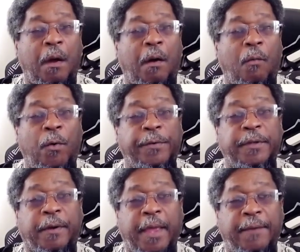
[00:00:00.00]
What's
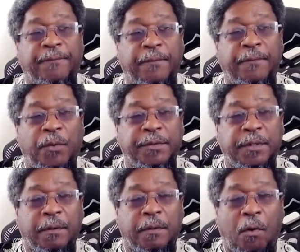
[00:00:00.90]

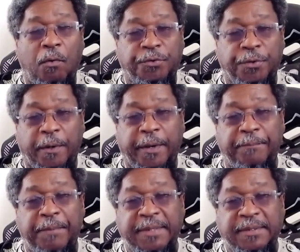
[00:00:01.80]
their culture? Are they
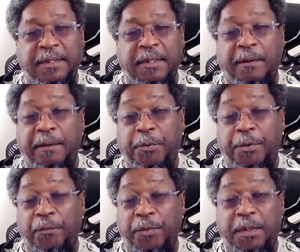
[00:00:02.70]
Mexican? Are they
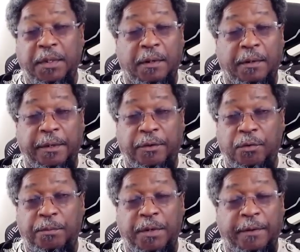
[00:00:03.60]
Puerto Rican? Are they
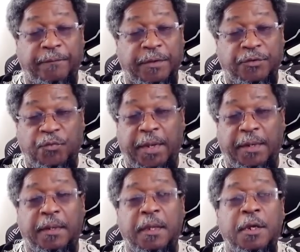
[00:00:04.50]
Cuban? Are they
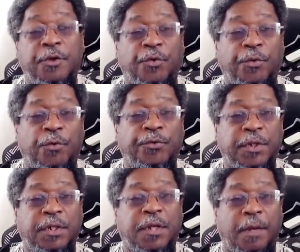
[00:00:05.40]
Venezuelan? So those
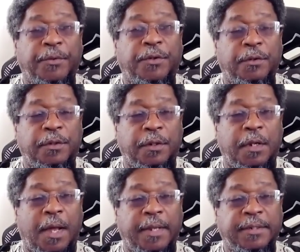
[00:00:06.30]
things come to
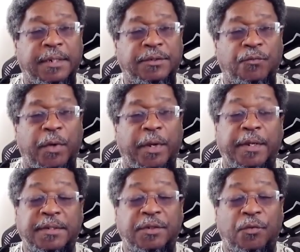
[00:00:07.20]
context the way
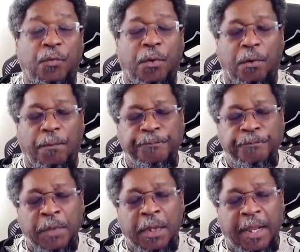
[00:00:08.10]
they see the world,
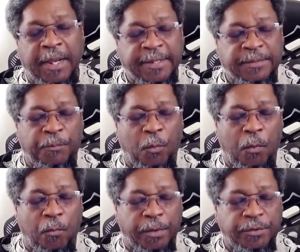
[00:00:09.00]
and that's
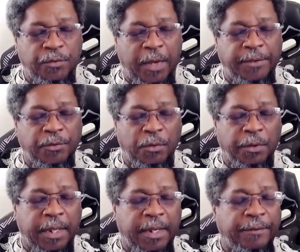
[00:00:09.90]
more how you
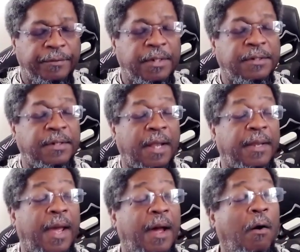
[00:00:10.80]
look at
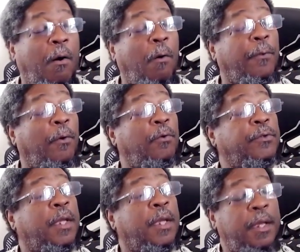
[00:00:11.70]
intersectionality, how all those
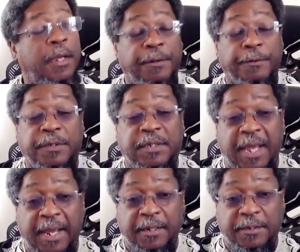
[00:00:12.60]

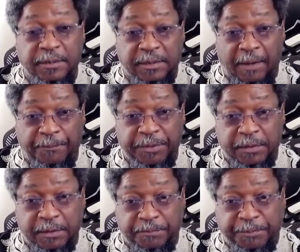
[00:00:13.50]
intersect to help
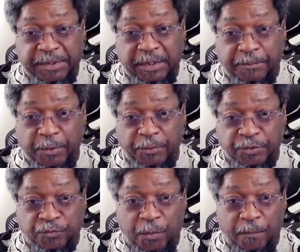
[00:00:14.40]
to see the
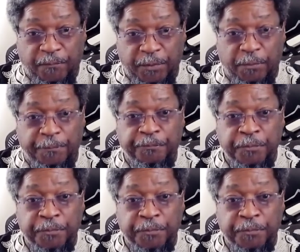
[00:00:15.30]
person's worldview.